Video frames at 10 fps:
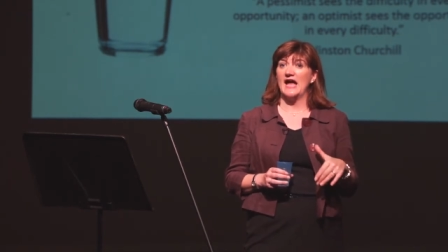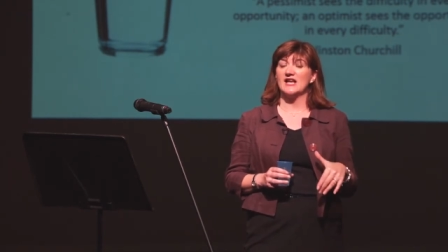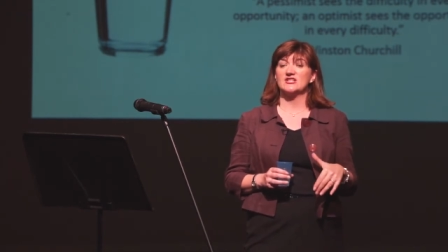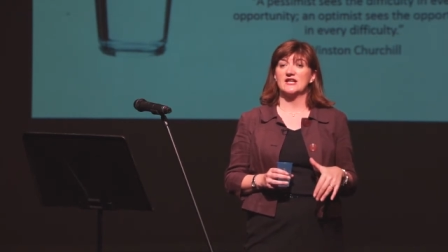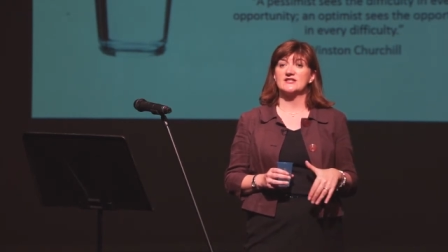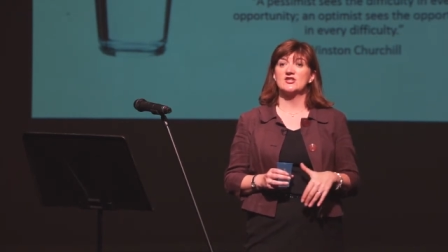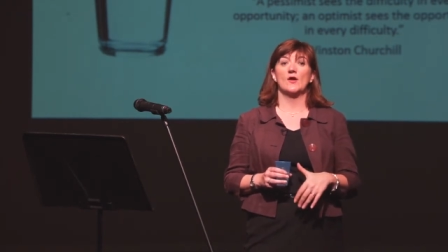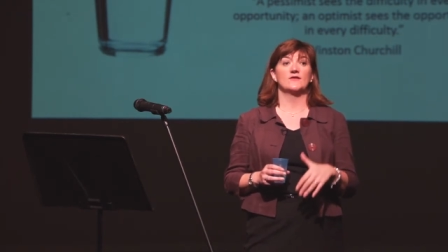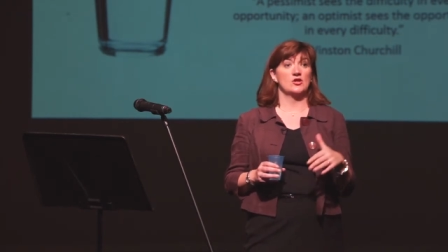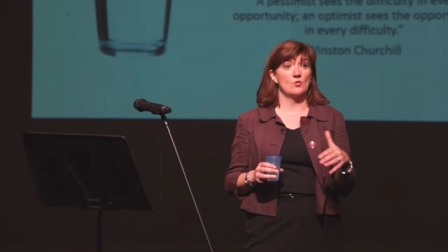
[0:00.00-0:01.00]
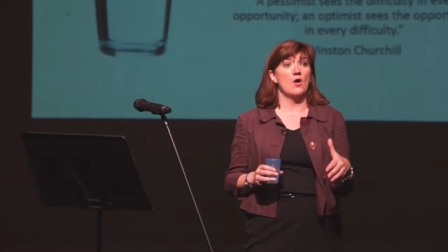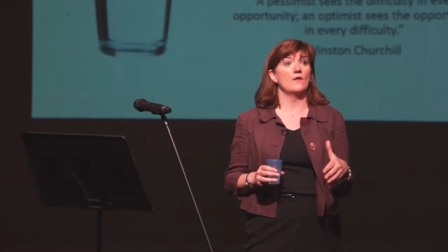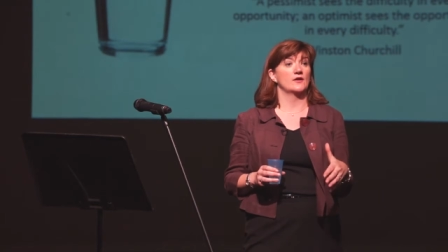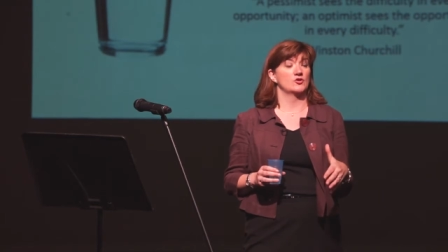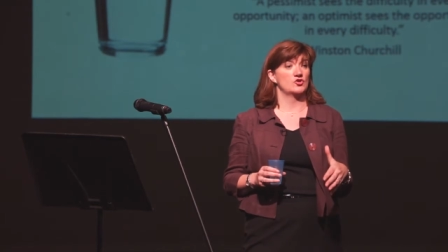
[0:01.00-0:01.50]
actually it's knowing that you
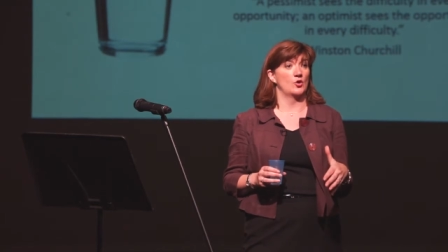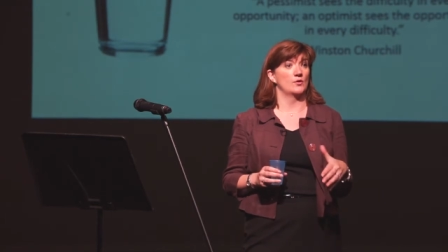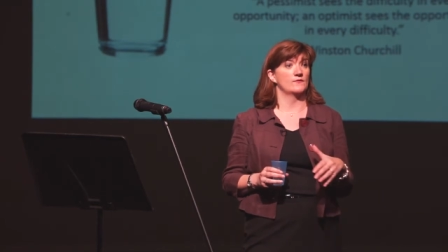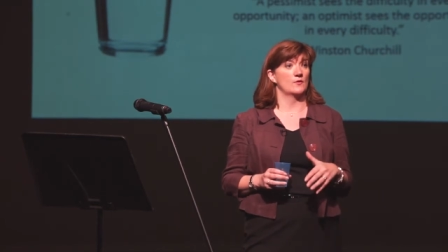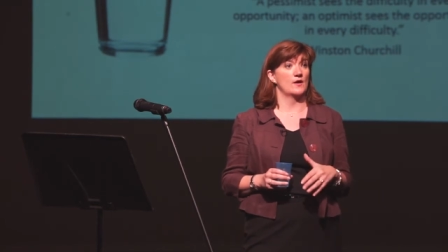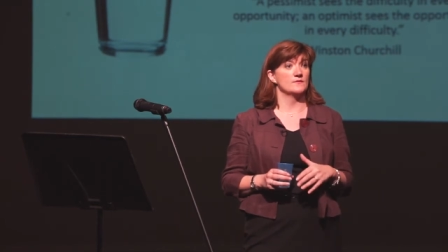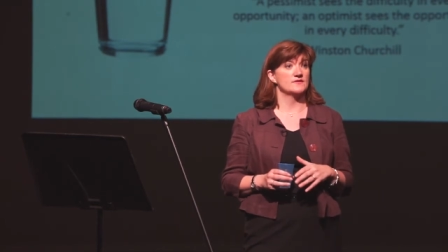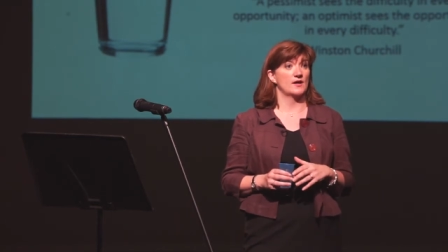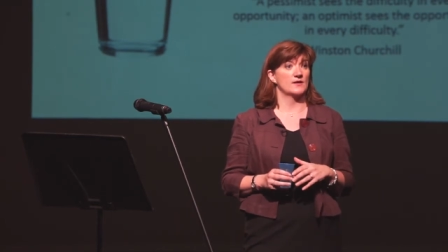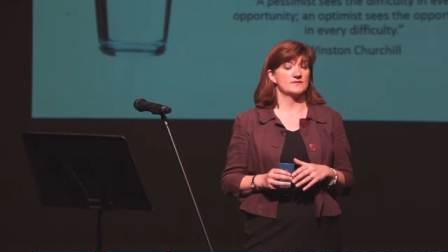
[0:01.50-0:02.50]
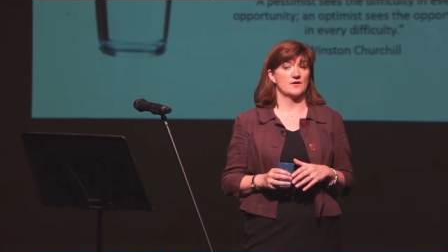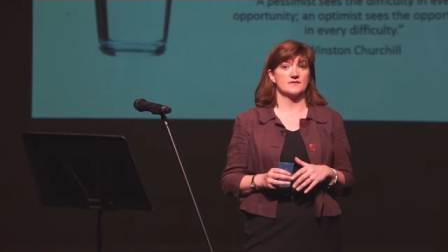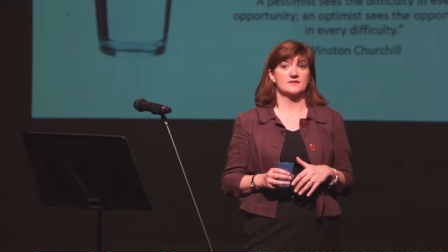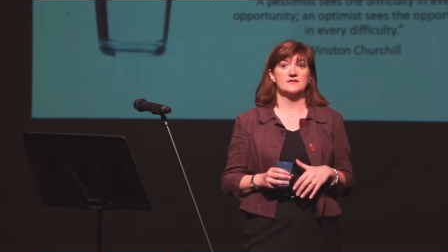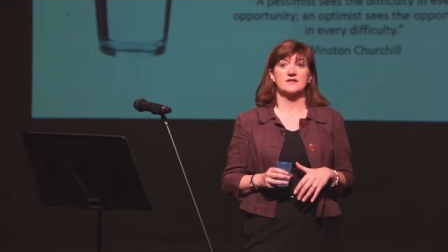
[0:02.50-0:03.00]
are in control of your own
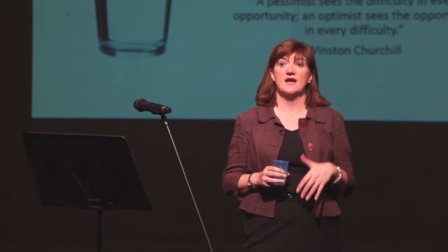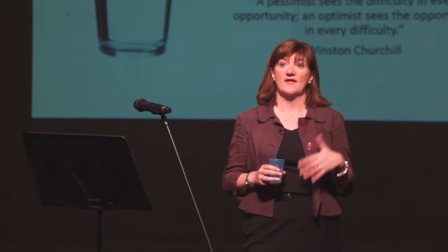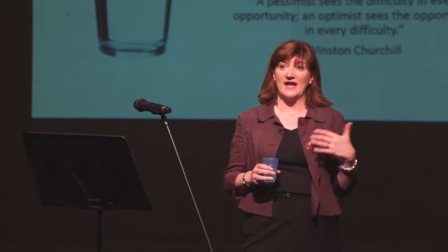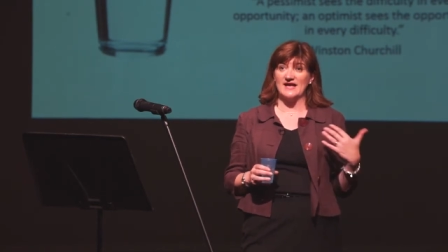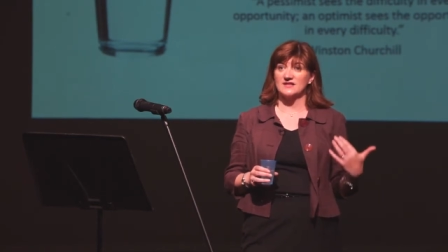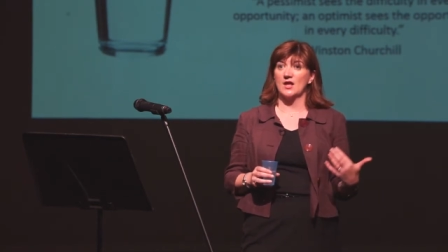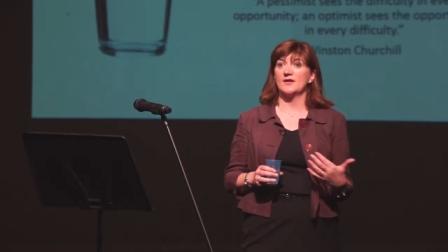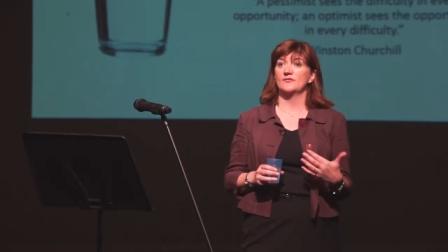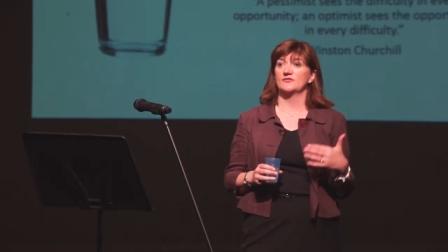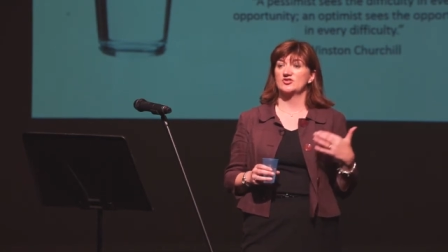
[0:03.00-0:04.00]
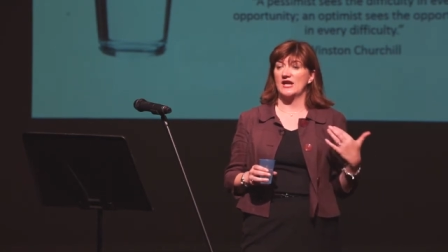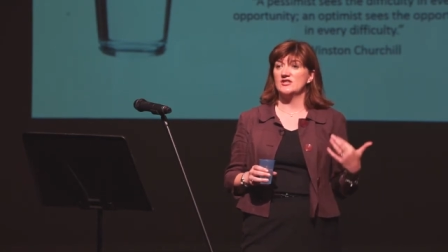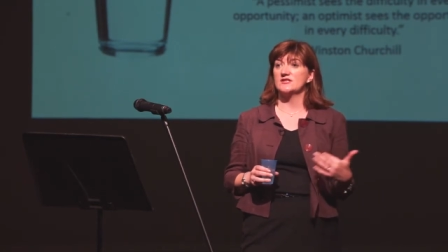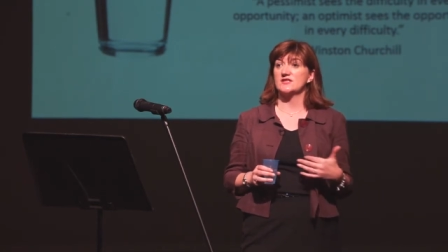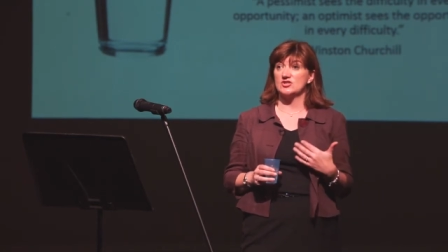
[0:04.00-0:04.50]
circumstances, and that as life
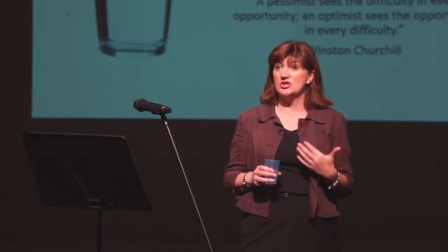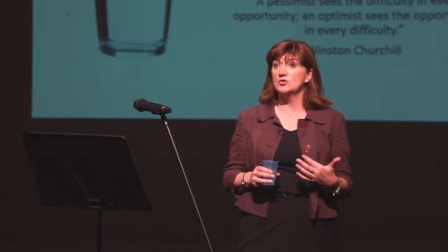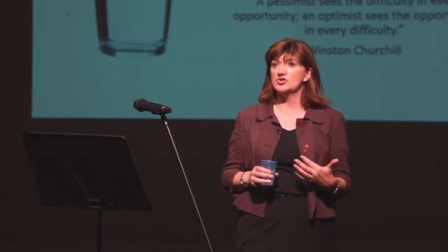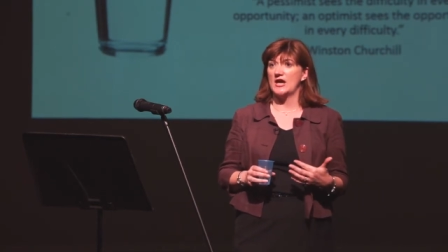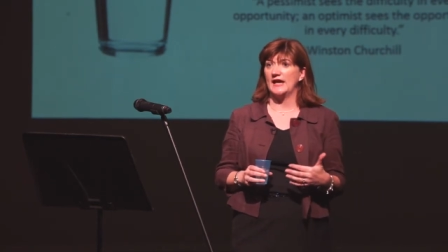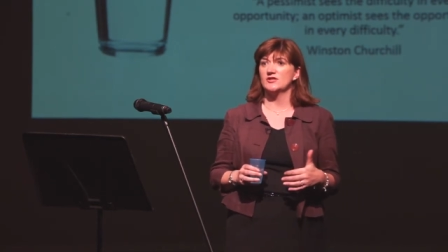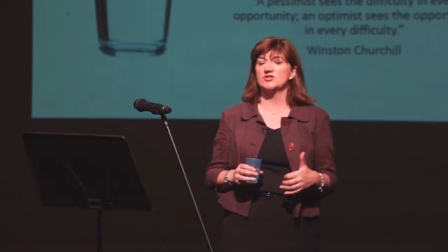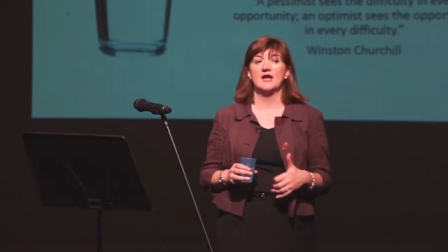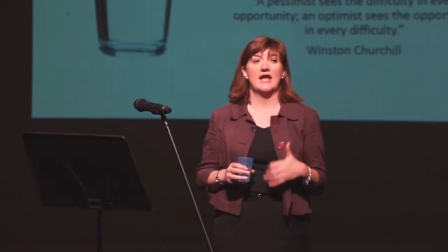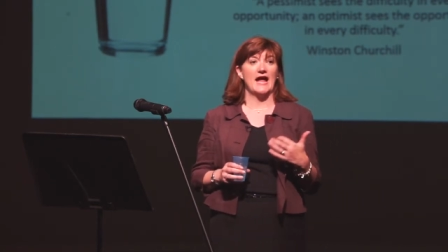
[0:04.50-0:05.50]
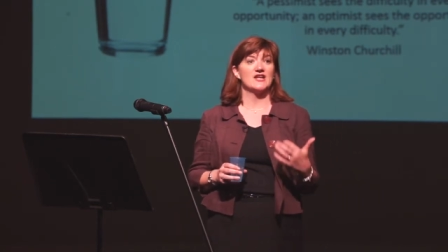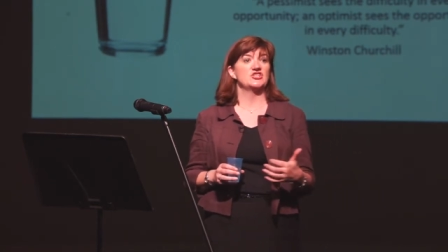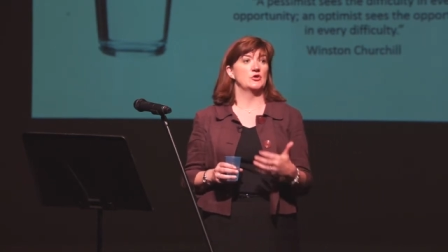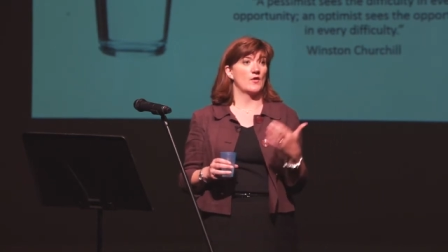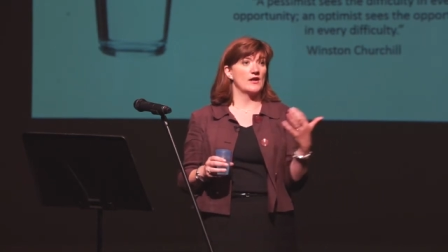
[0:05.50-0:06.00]
changes, as you change,
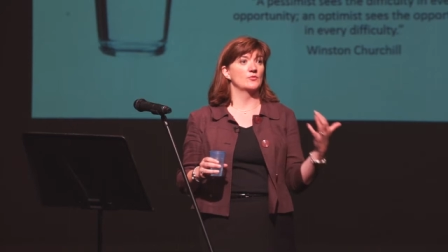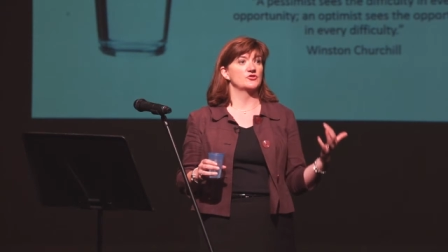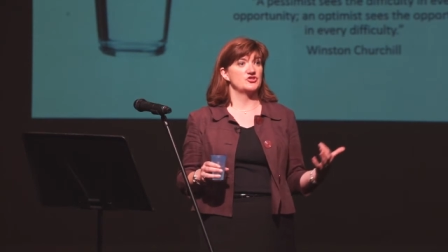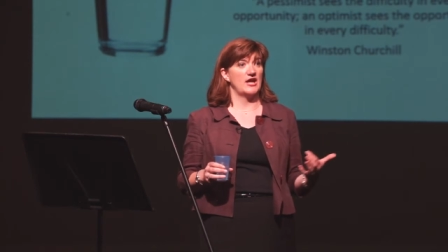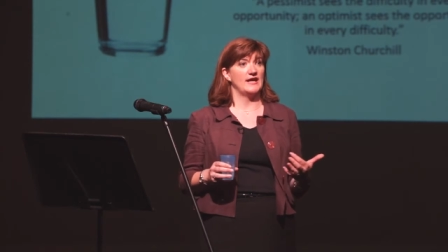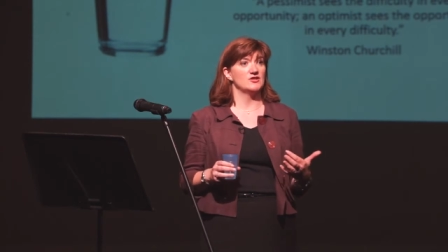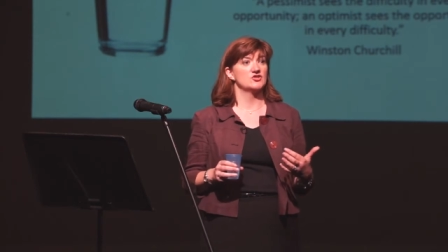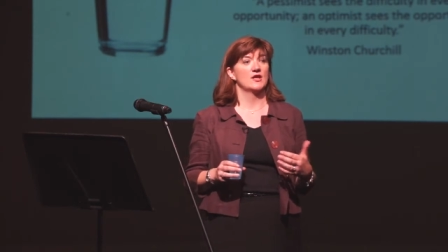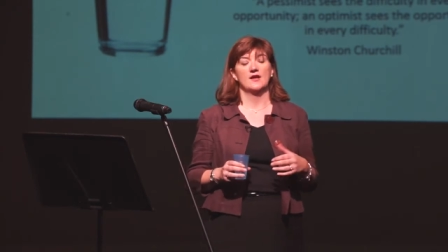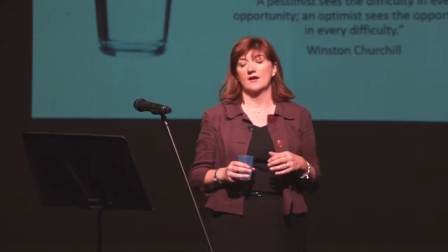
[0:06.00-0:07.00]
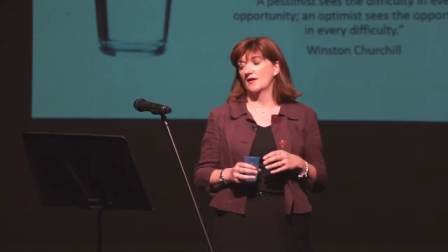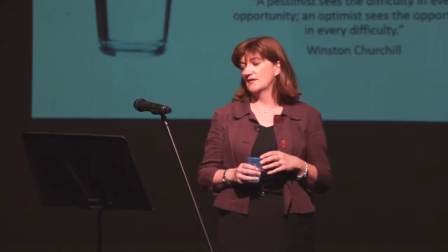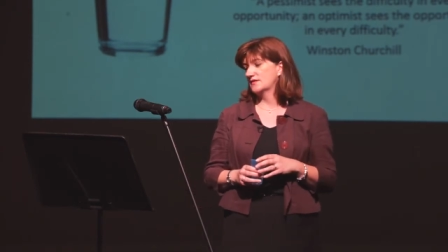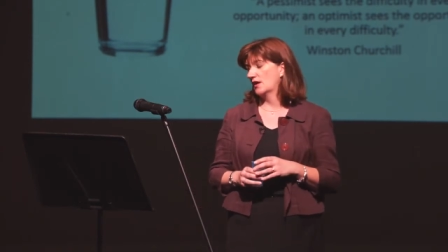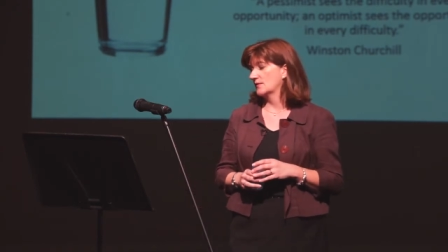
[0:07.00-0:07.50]
actually you're able to change
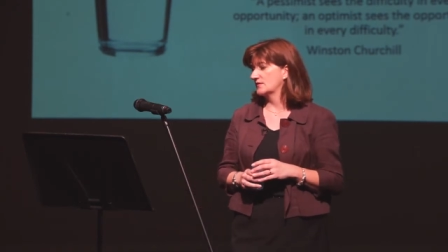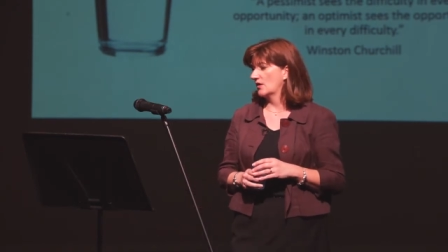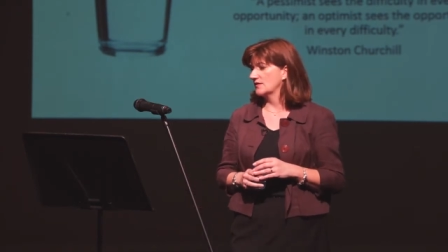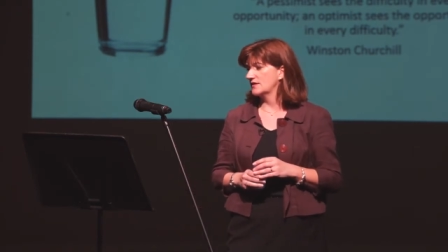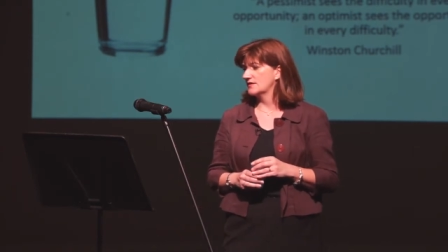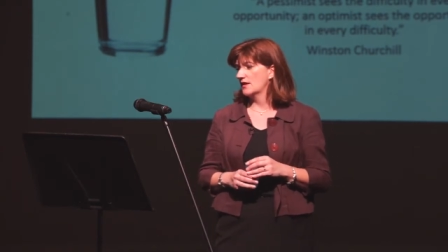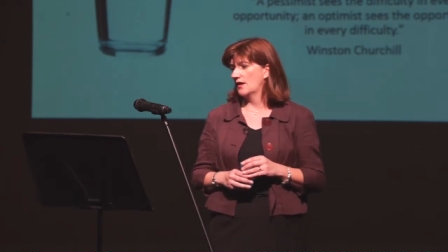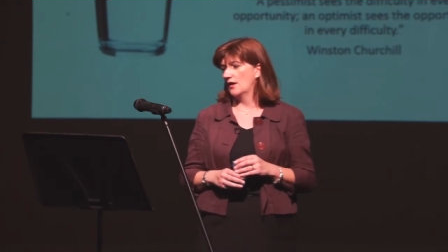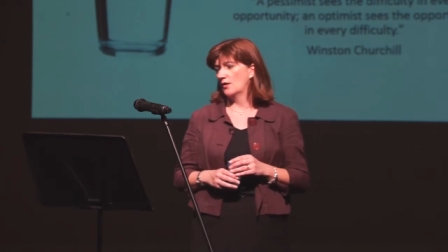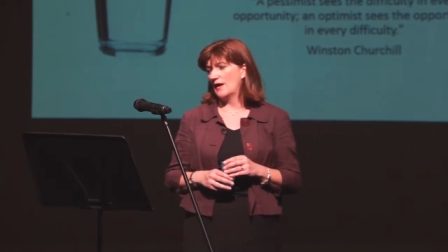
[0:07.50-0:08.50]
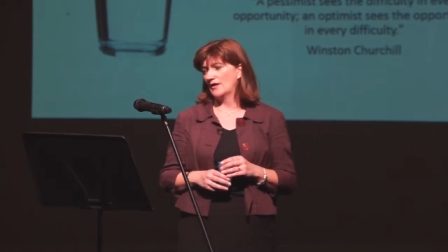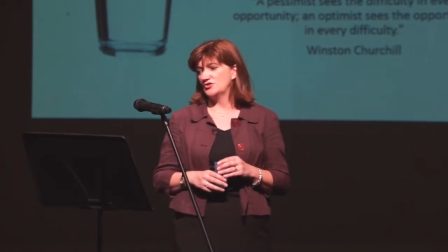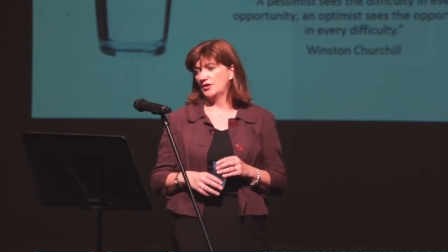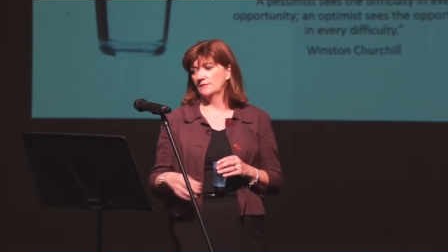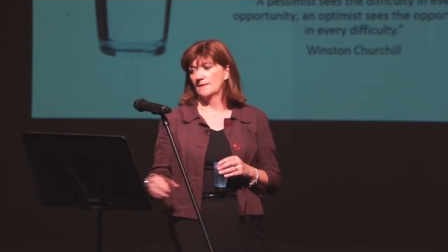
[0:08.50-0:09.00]
the circumstances
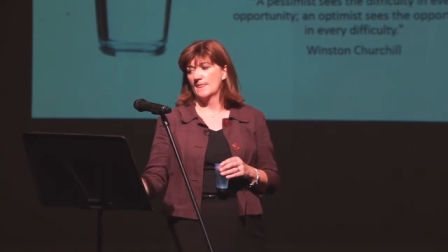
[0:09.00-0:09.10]
around you.